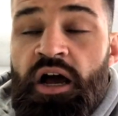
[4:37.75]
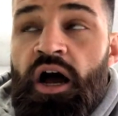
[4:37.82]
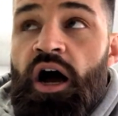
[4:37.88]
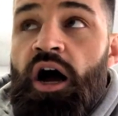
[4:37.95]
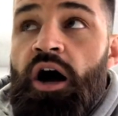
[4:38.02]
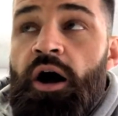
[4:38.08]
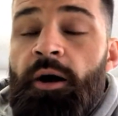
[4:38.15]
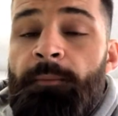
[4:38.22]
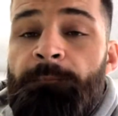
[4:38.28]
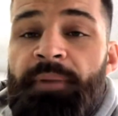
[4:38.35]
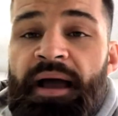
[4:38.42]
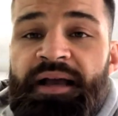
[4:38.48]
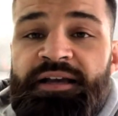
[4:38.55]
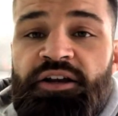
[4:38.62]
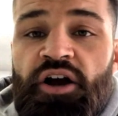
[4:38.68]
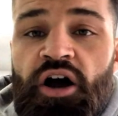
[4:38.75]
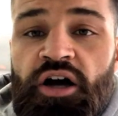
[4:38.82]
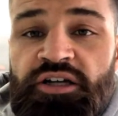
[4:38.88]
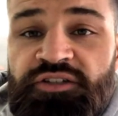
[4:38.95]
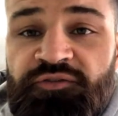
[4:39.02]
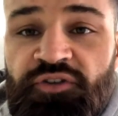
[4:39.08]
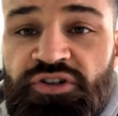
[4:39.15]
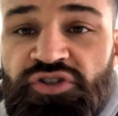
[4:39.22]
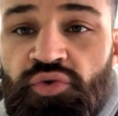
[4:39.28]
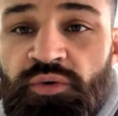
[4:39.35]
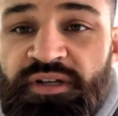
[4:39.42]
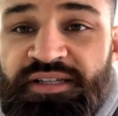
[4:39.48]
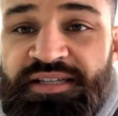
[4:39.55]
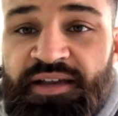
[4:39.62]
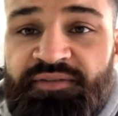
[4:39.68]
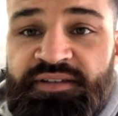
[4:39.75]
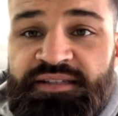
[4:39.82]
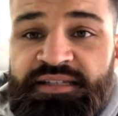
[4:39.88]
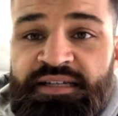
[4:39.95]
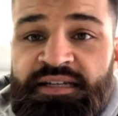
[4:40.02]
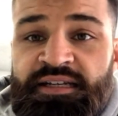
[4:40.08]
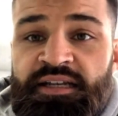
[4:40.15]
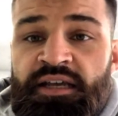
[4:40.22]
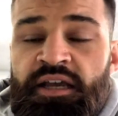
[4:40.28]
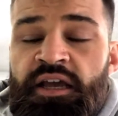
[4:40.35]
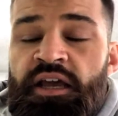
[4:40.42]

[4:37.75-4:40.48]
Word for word: um, back in August first, twenty seventeen.